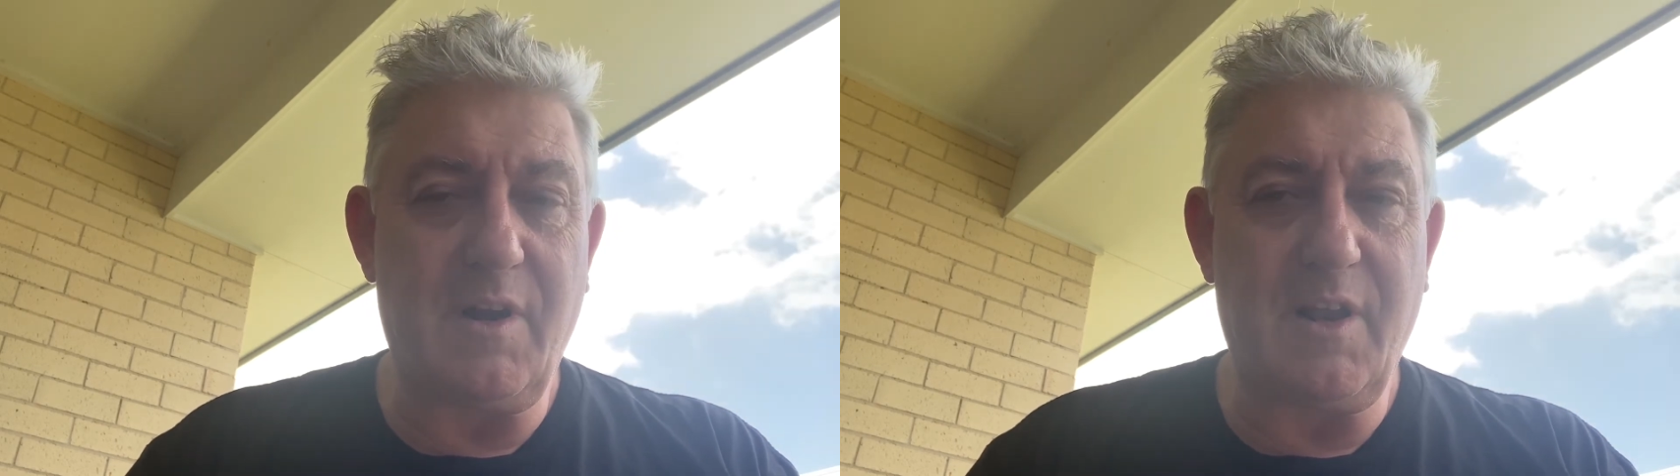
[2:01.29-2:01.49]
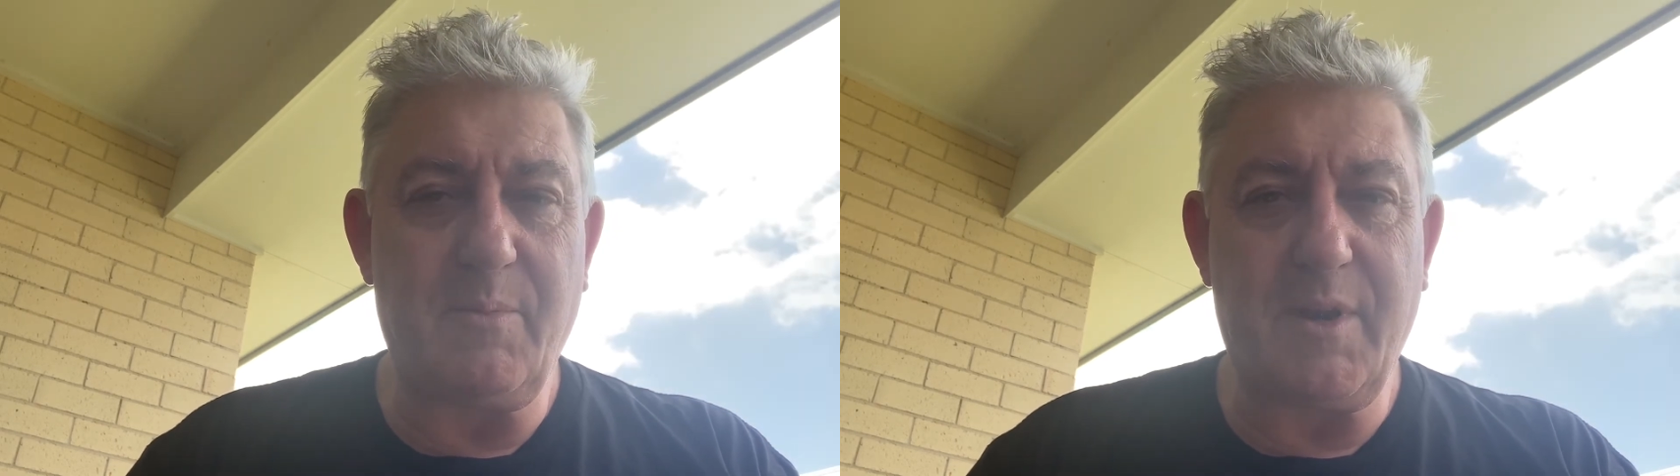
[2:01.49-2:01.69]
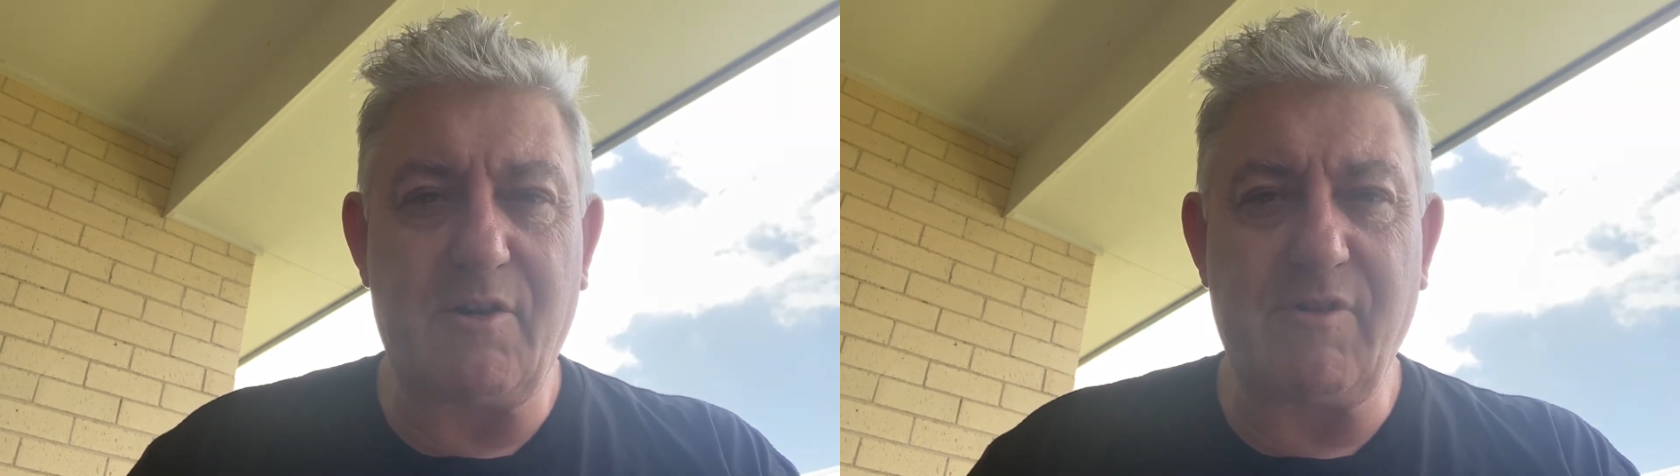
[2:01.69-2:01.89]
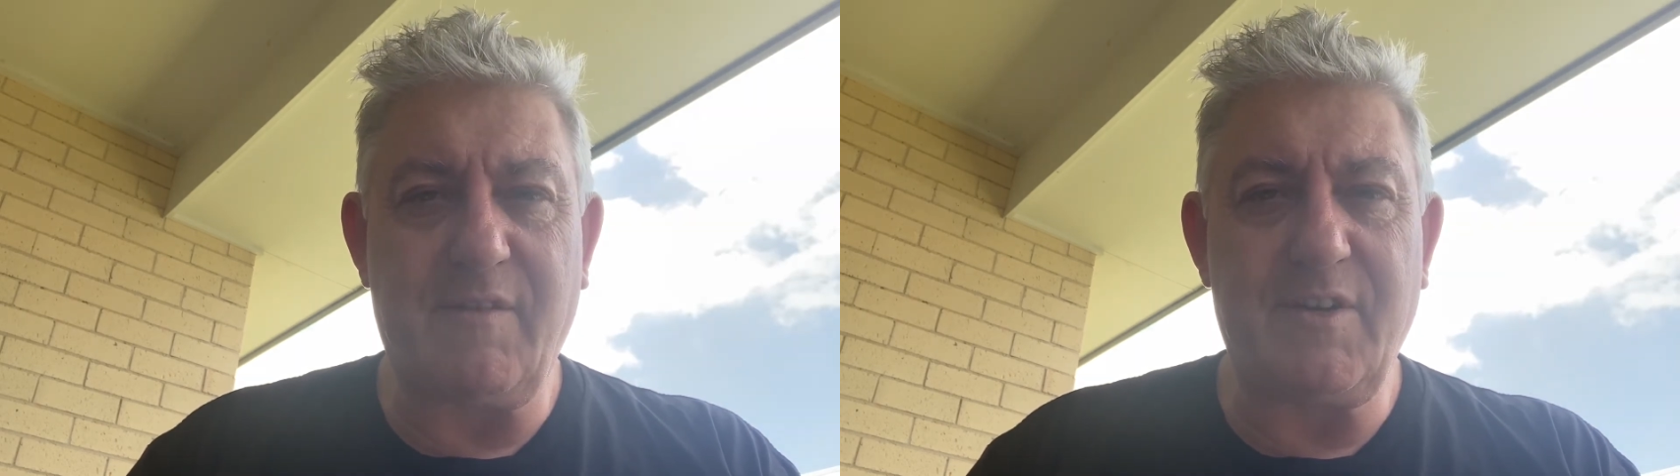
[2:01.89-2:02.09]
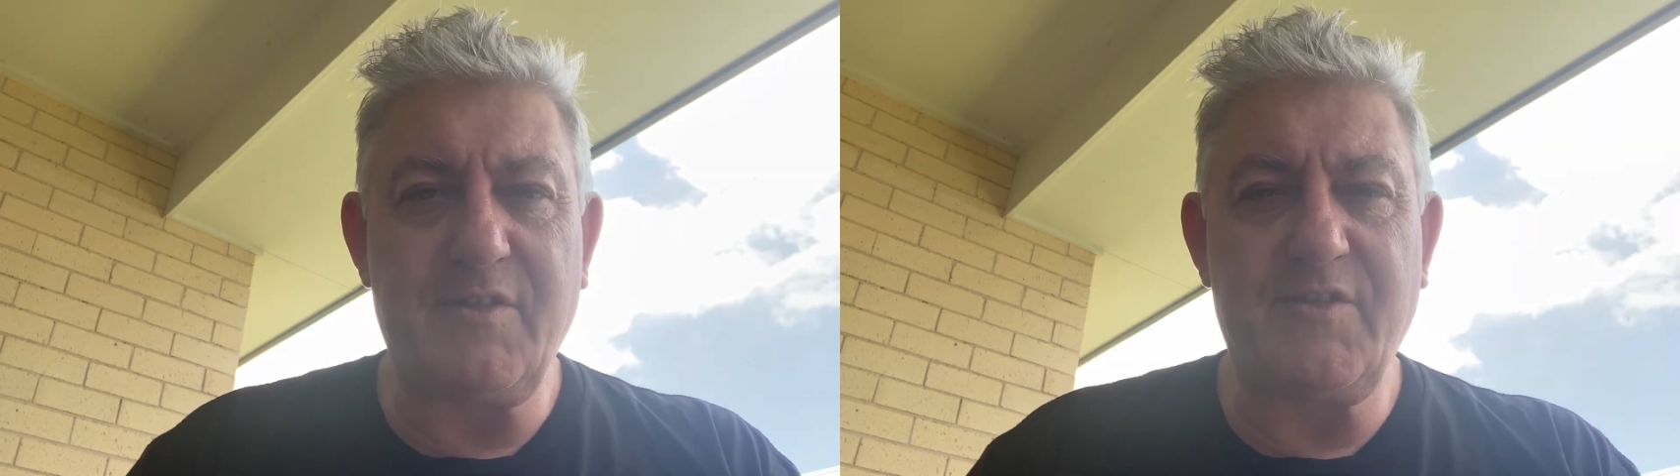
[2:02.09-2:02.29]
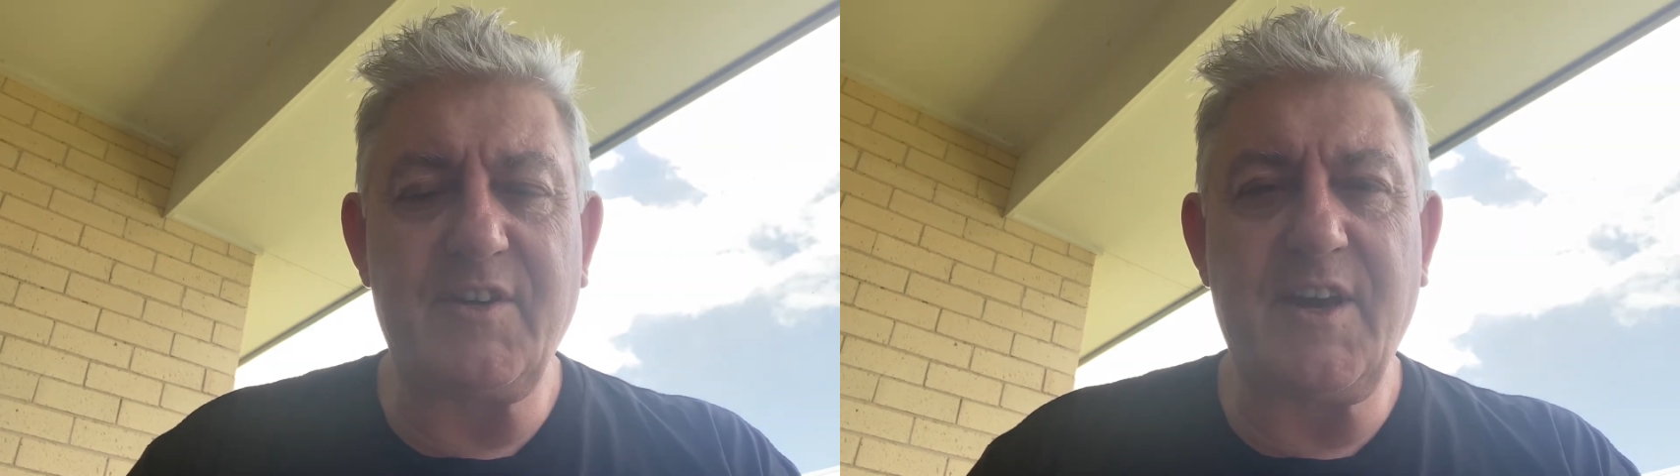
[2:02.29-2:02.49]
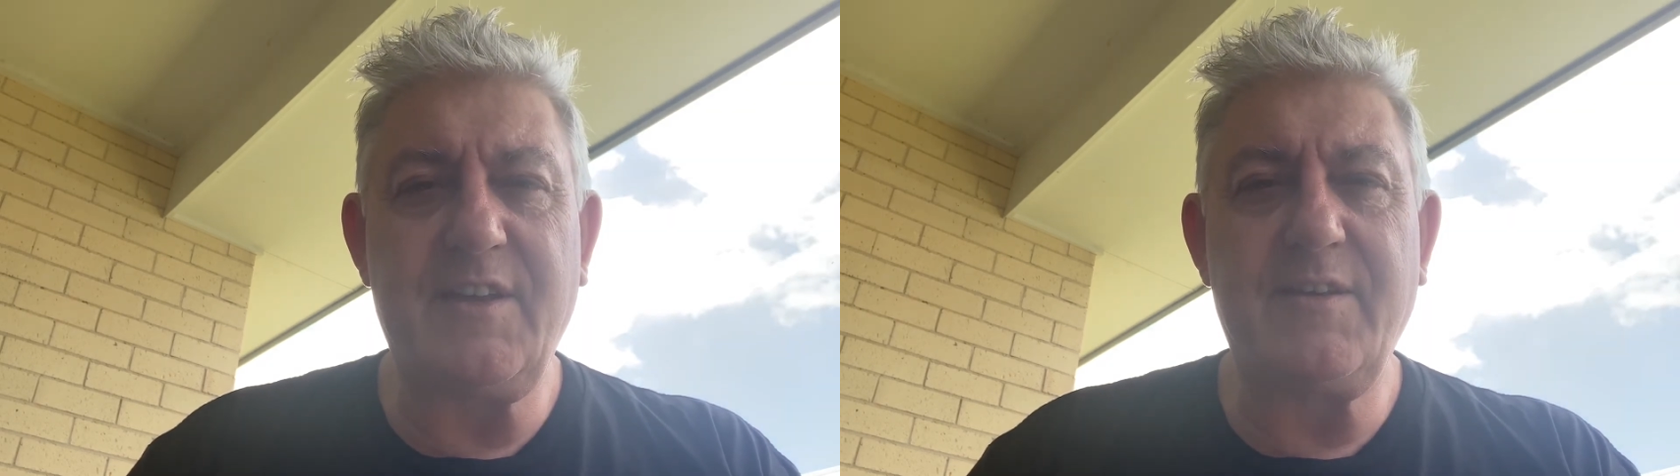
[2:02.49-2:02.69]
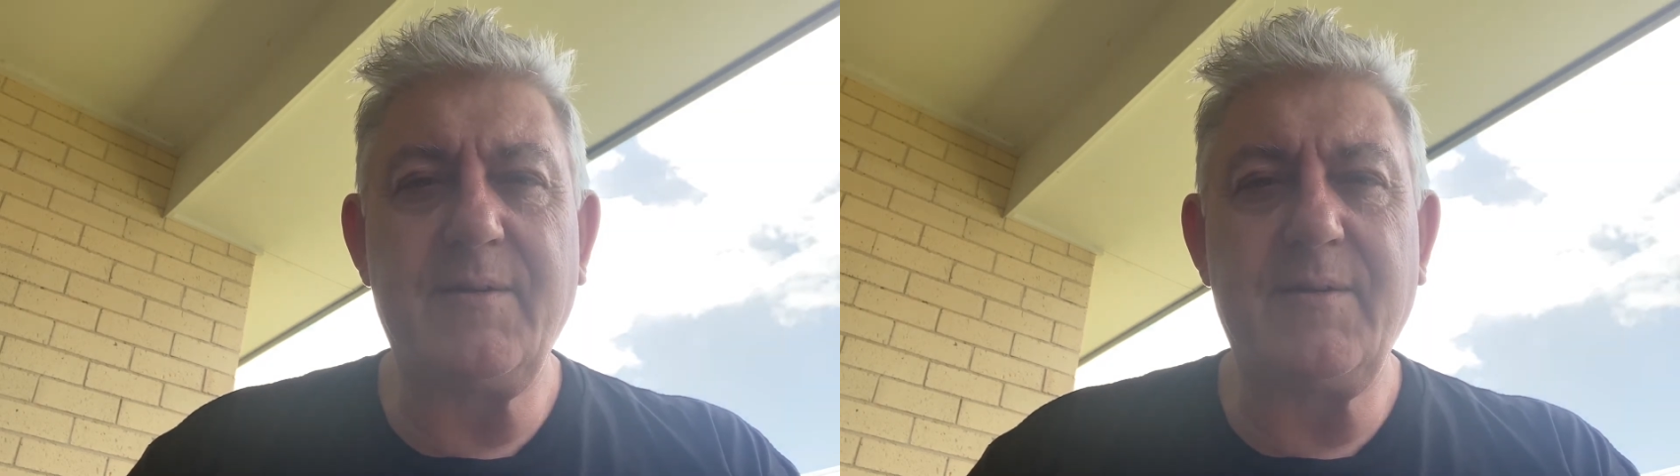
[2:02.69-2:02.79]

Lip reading: a little bit of gravel and sand.